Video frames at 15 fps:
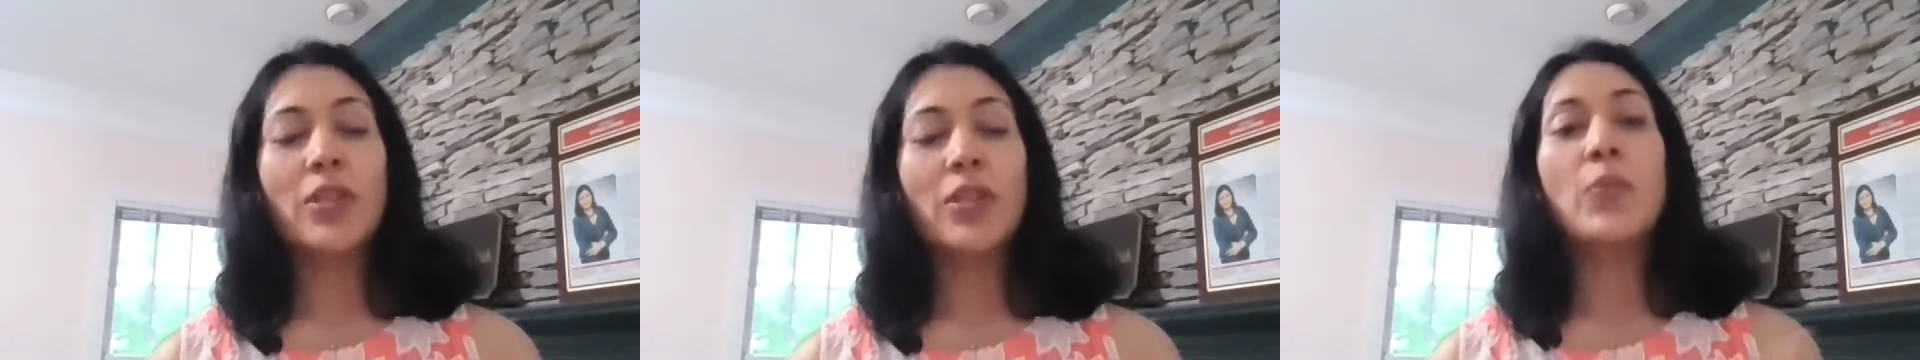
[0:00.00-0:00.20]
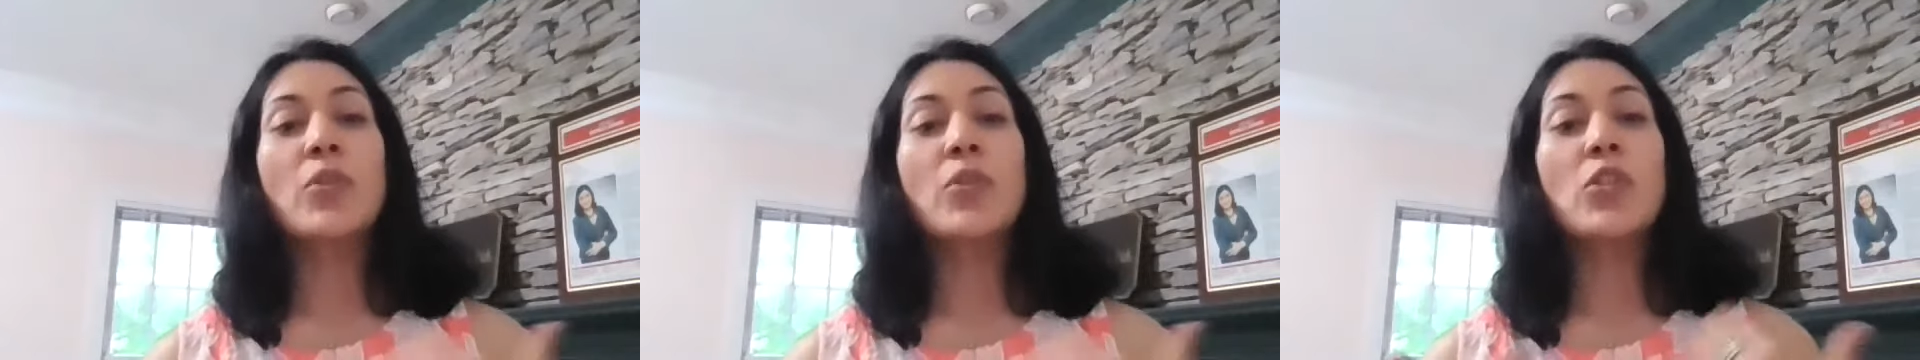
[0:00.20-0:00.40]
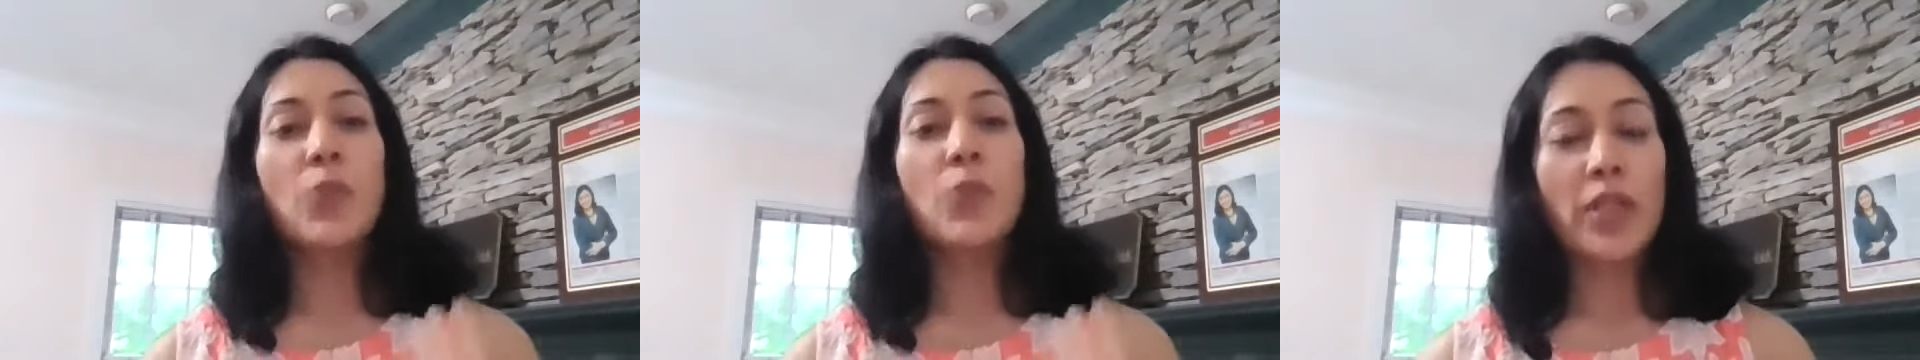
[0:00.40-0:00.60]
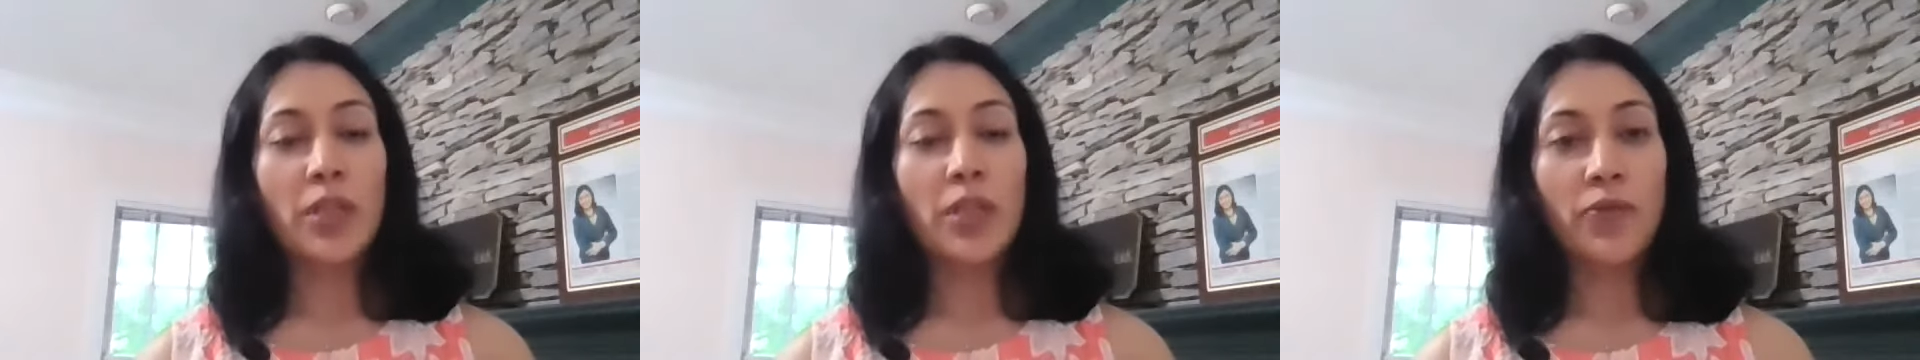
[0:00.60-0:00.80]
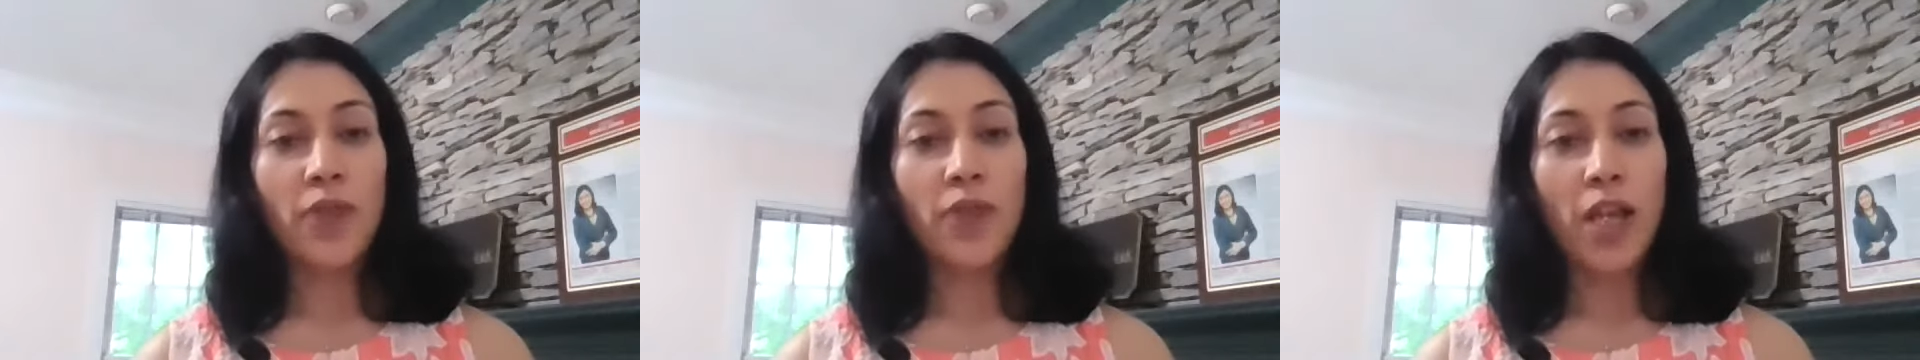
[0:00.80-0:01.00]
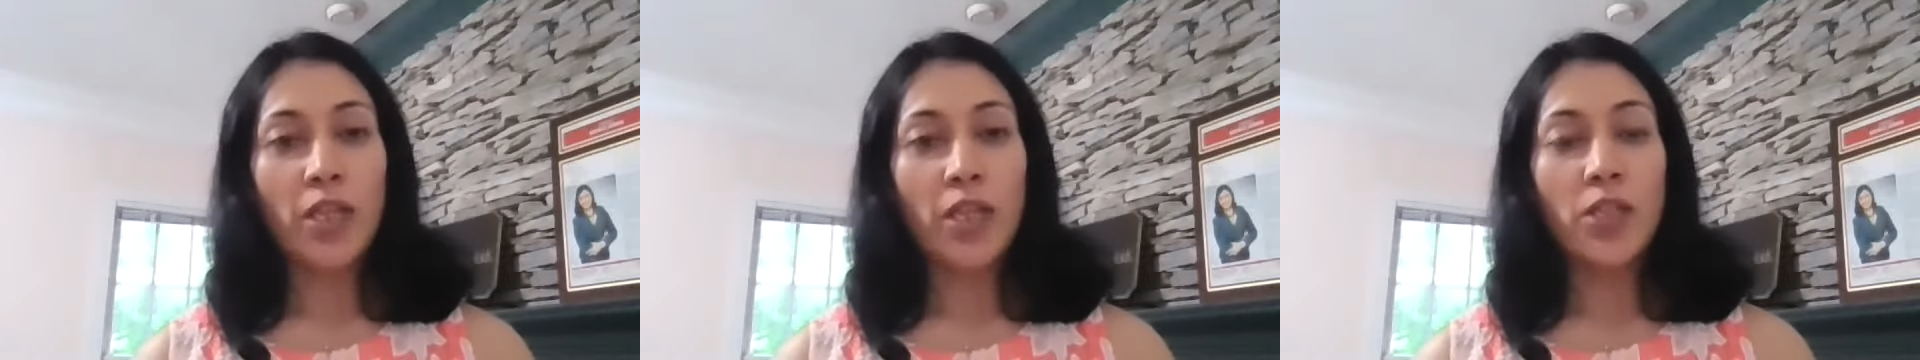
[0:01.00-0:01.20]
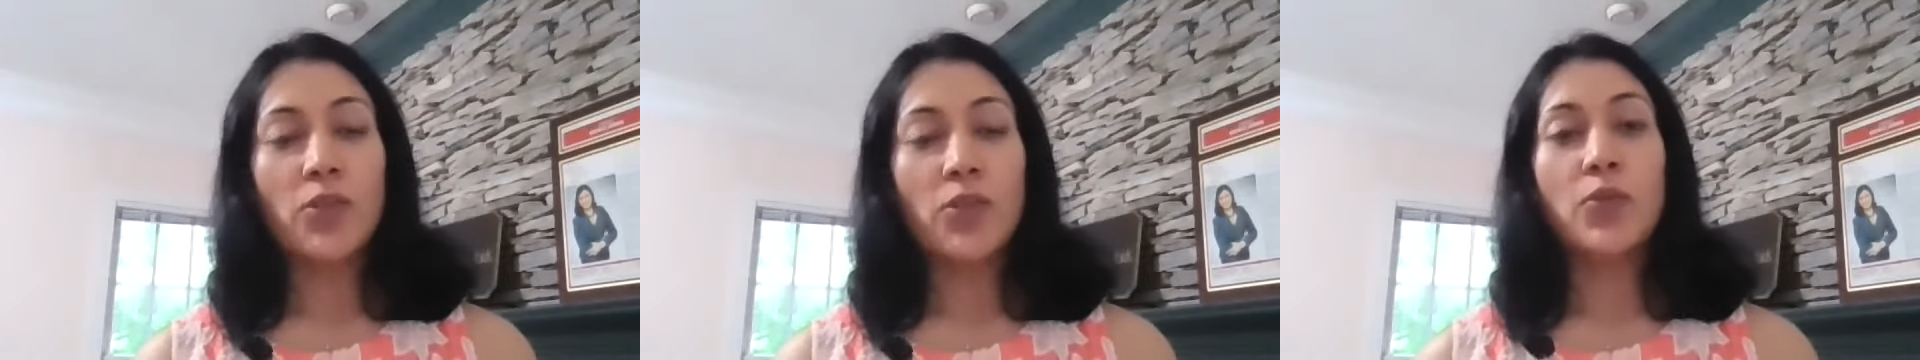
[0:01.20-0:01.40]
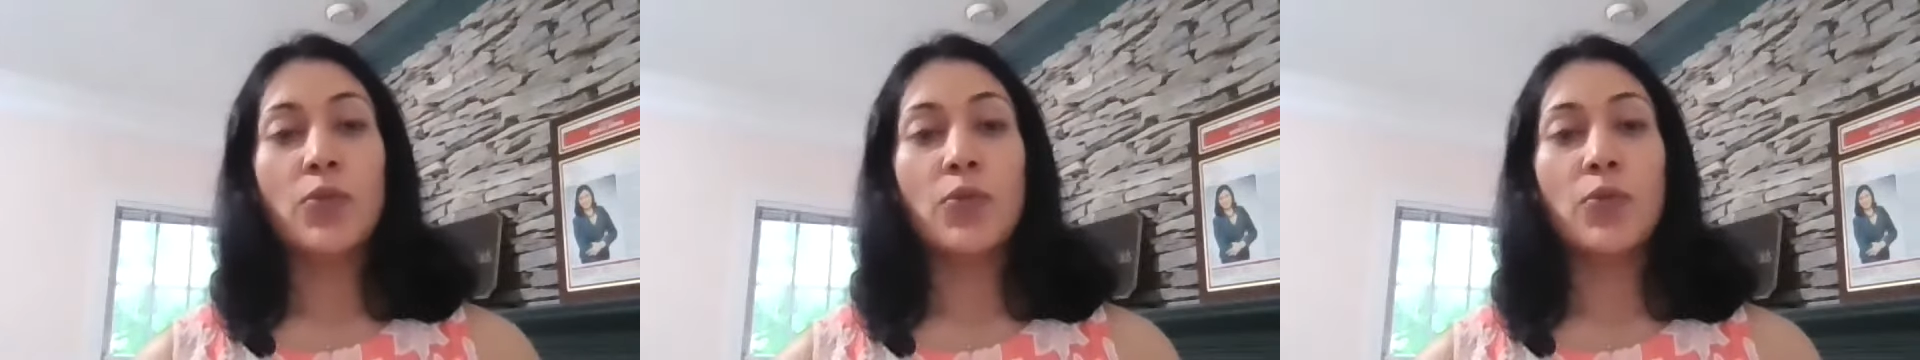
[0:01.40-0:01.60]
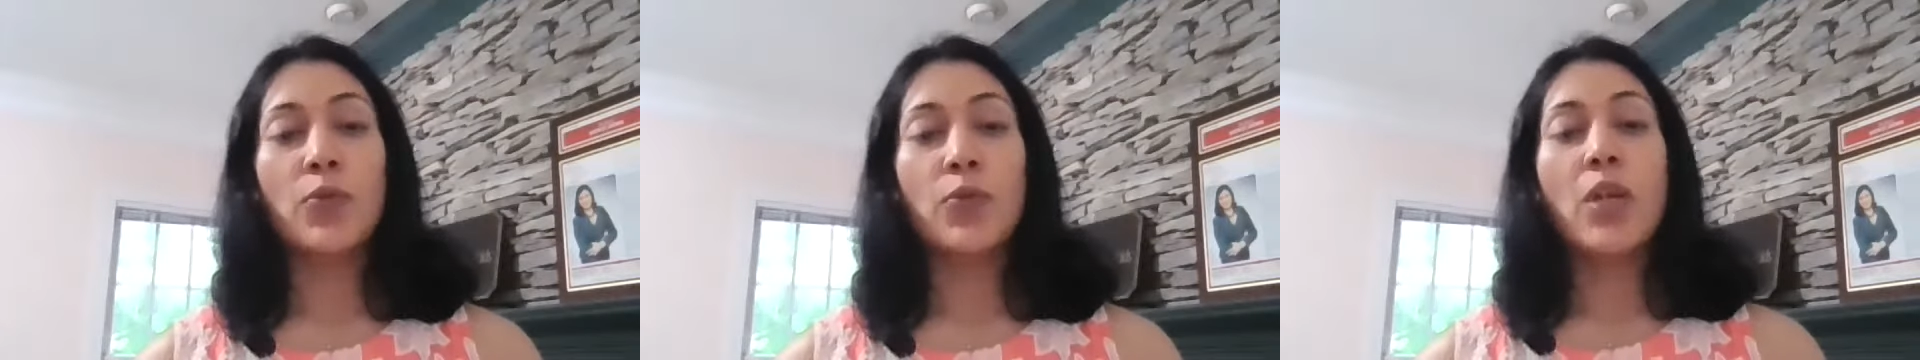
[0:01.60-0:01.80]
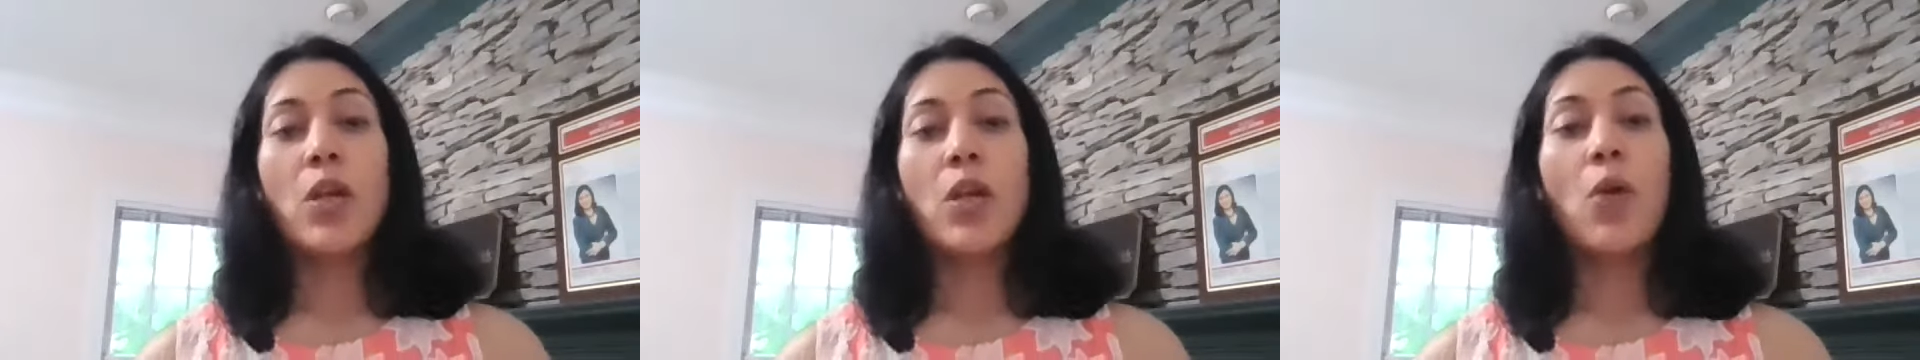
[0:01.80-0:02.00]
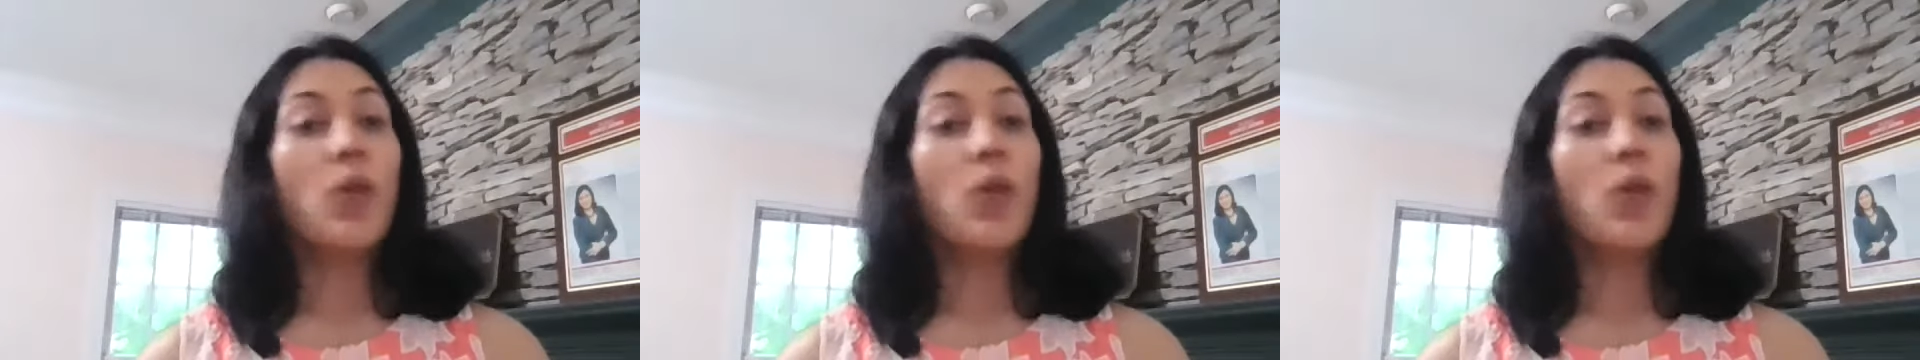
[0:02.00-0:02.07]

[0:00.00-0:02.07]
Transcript: to demonstrate the value to